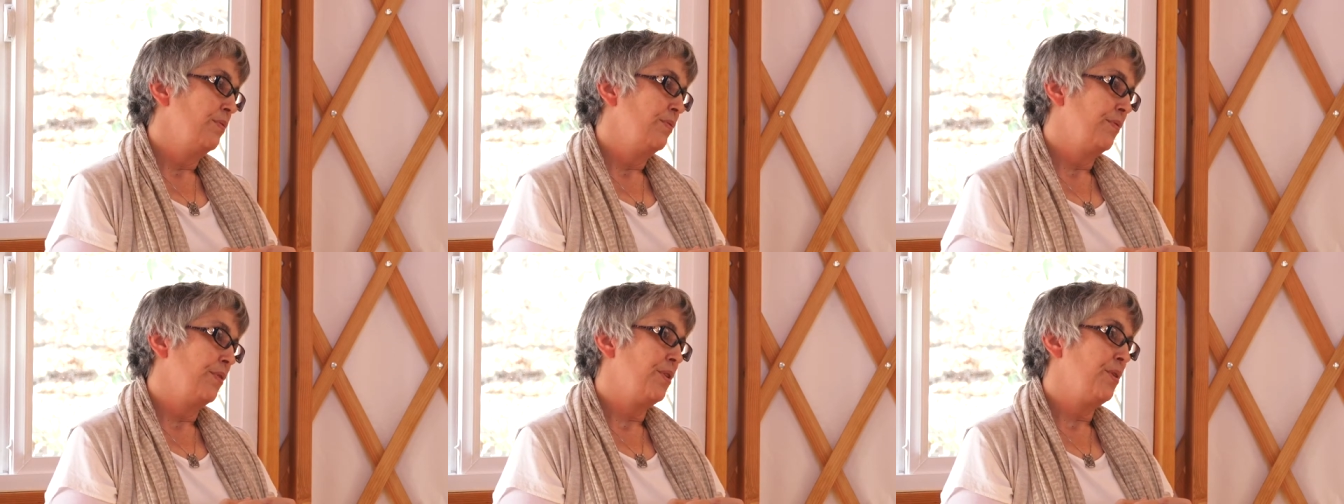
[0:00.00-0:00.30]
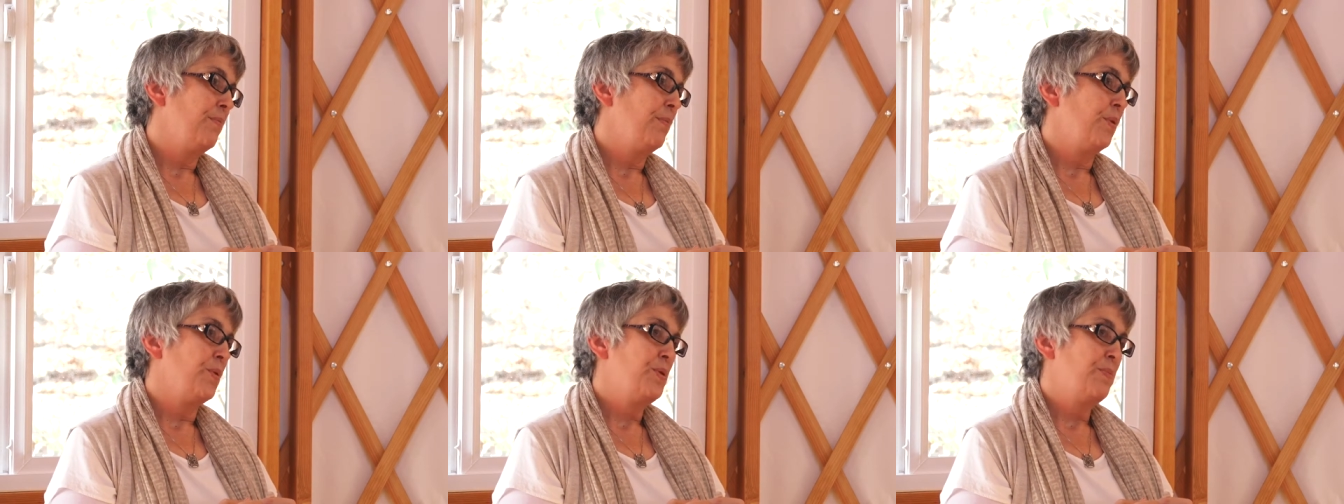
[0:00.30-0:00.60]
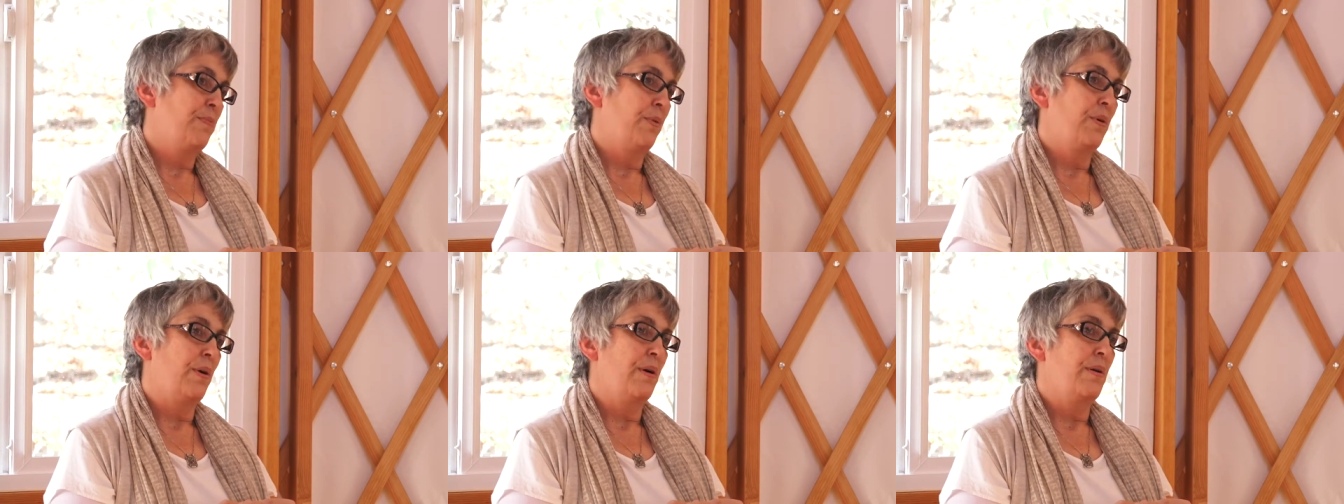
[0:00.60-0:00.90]
for the
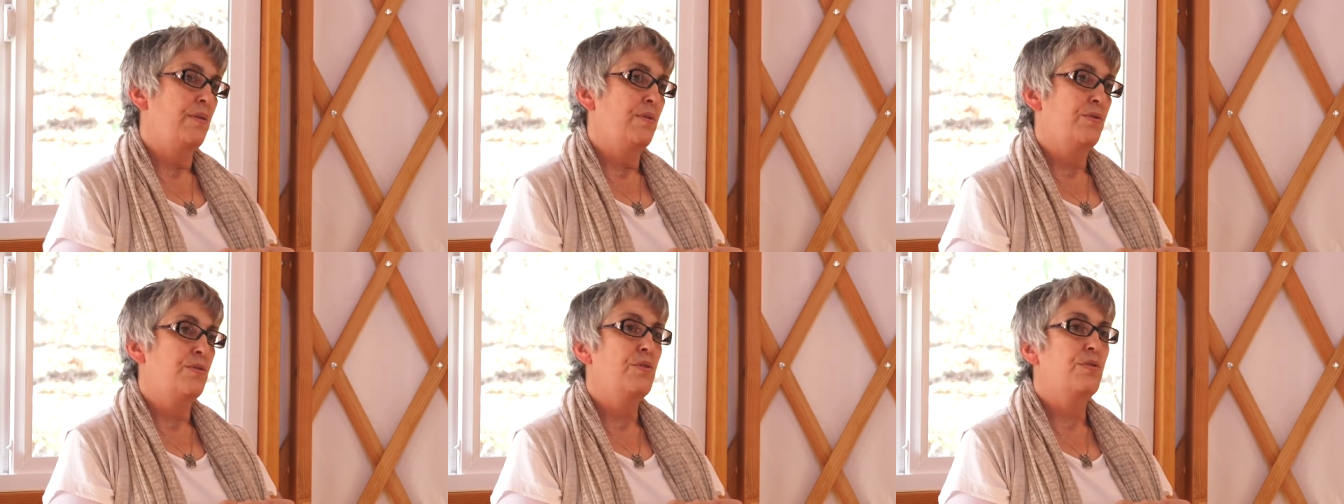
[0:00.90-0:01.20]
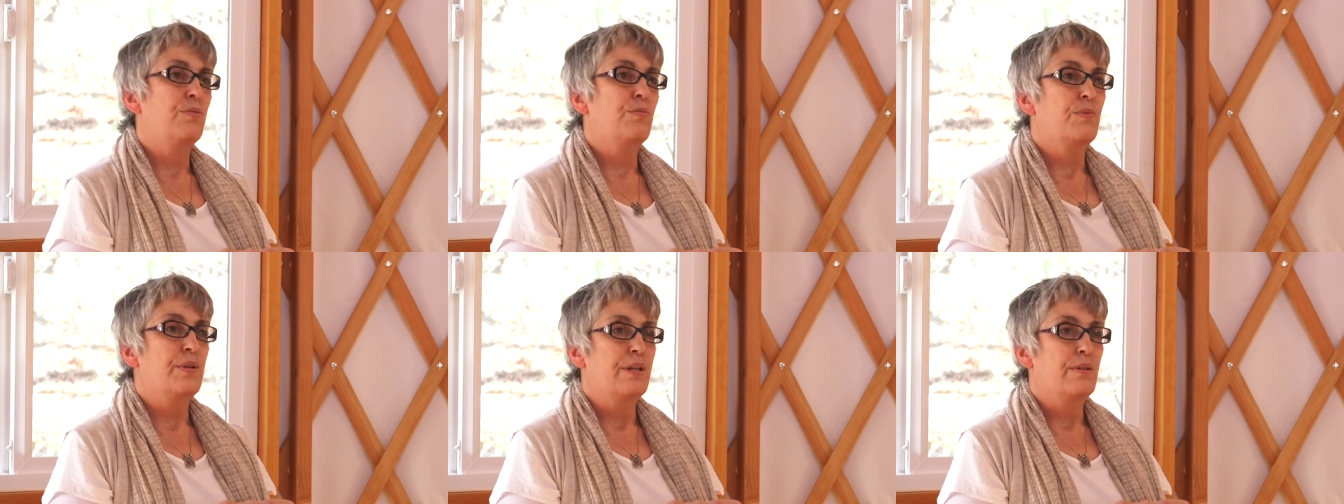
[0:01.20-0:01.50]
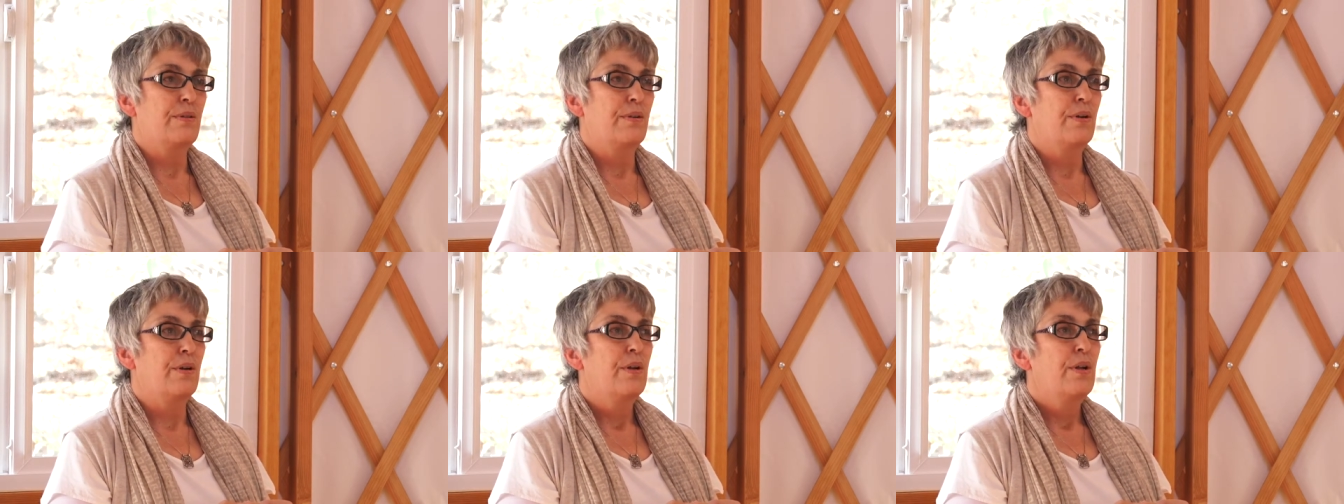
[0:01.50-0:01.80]
most part to the
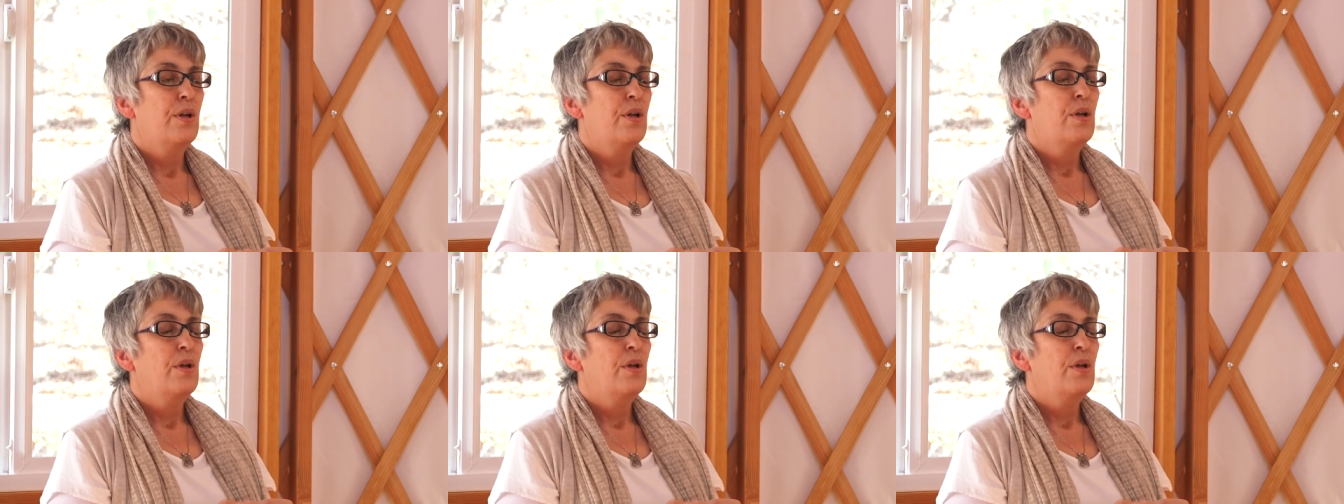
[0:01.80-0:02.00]
reader.